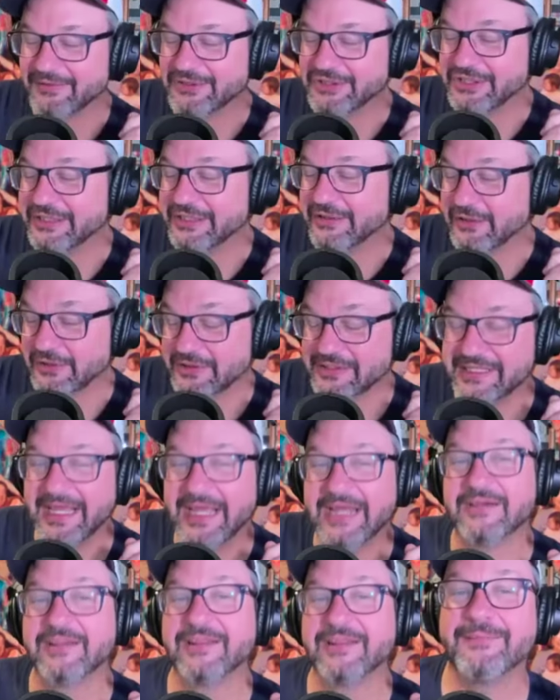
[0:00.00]
she looks
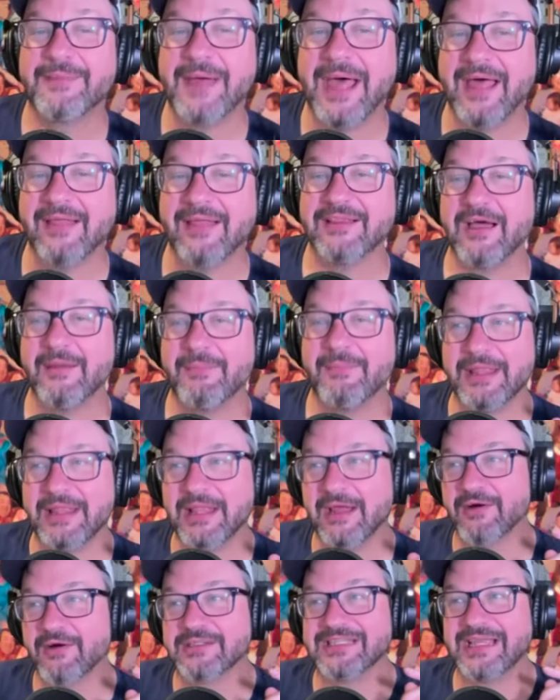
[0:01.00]
into the bathtub, and
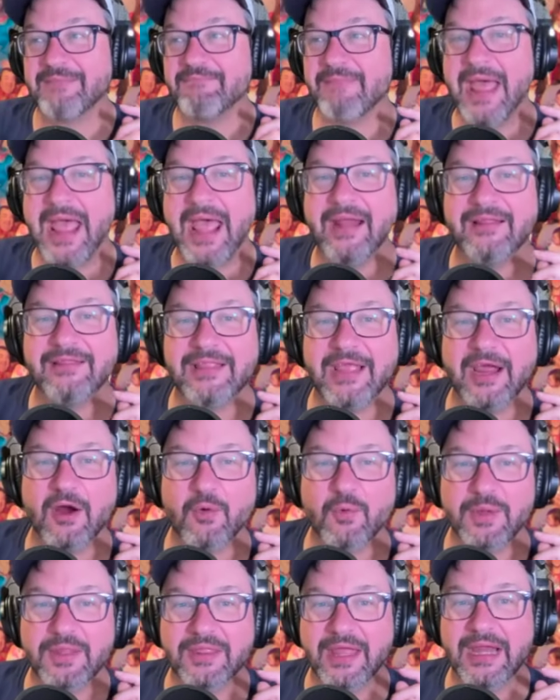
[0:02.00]
there is a man in
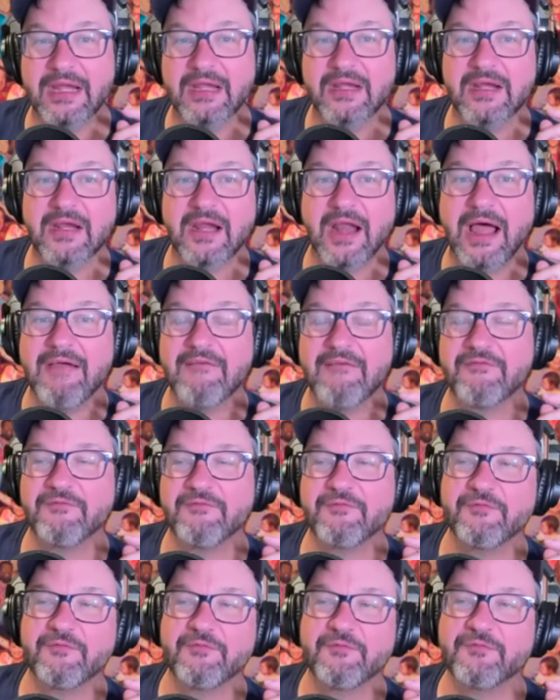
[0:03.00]
there with a
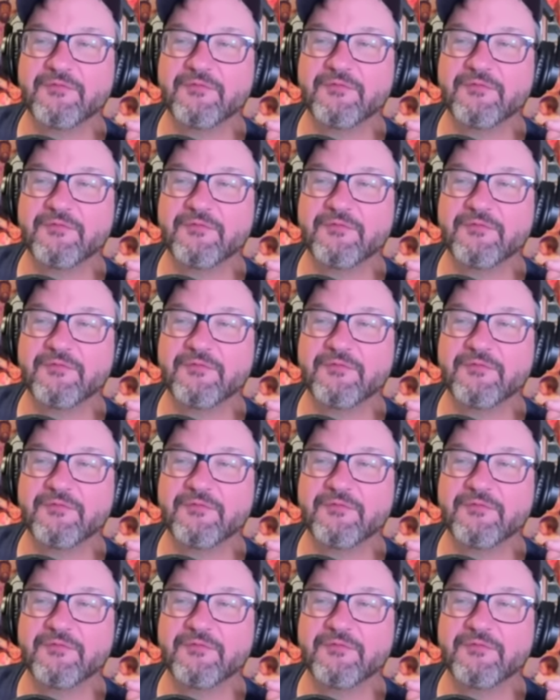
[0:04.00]
knife